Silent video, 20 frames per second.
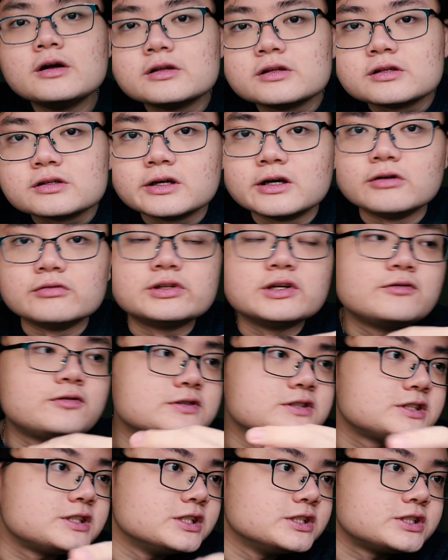You know,
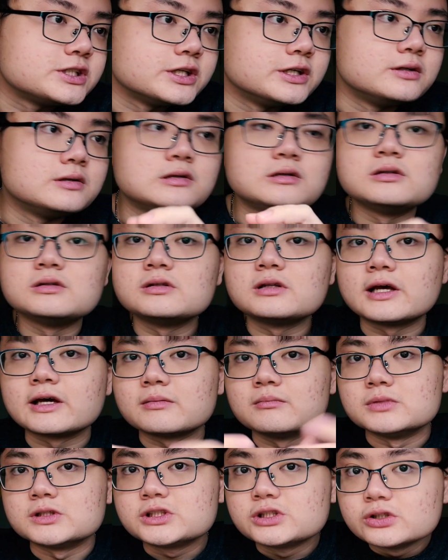differences in like
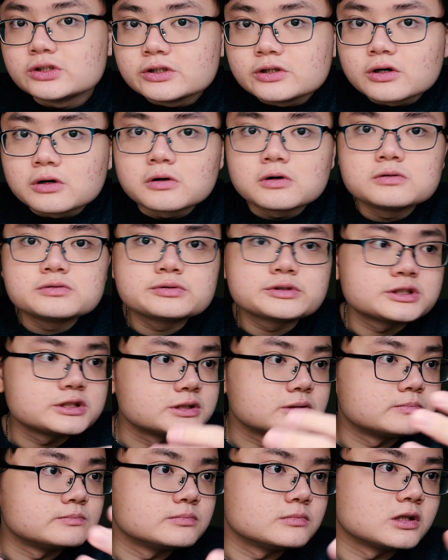materials,
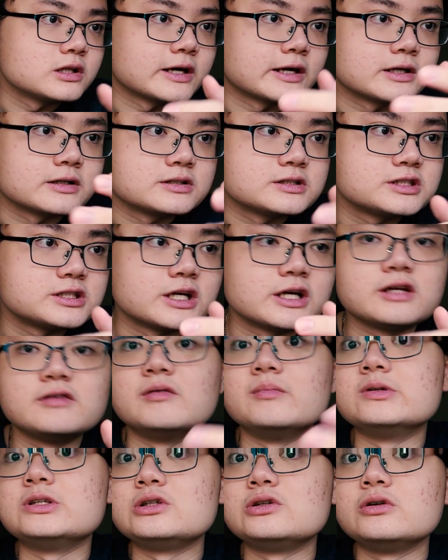like say the
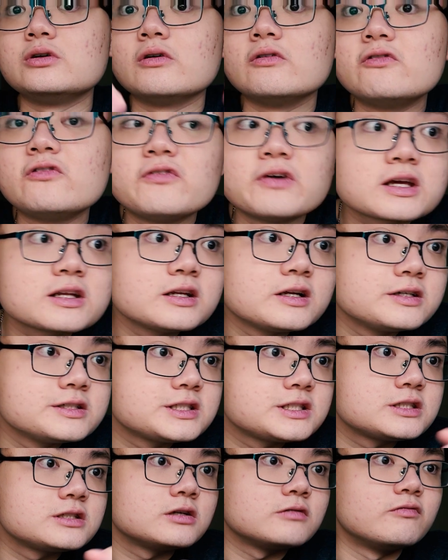material
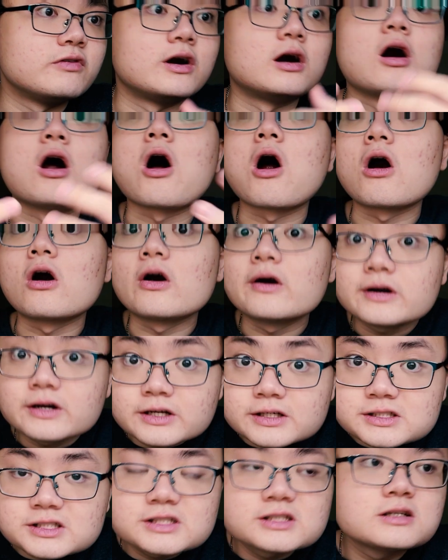thickness, their
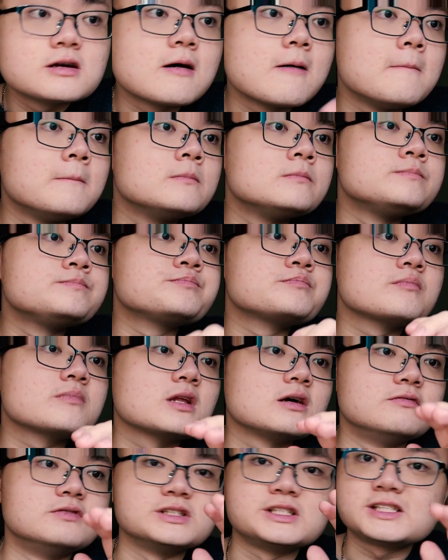hardness,
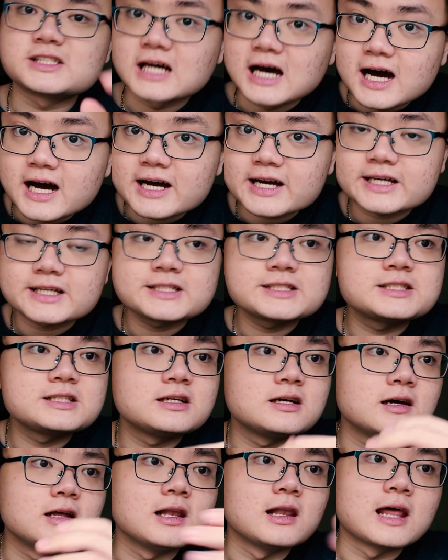the size,
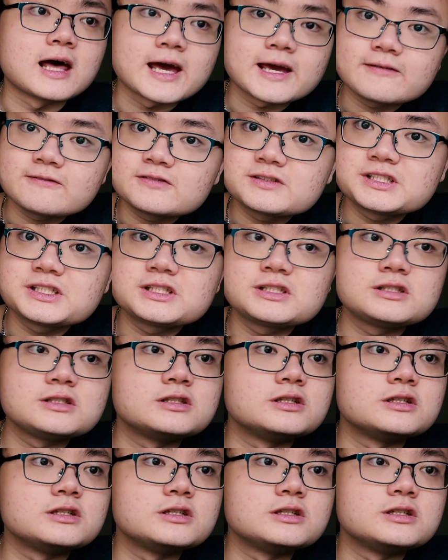lengths,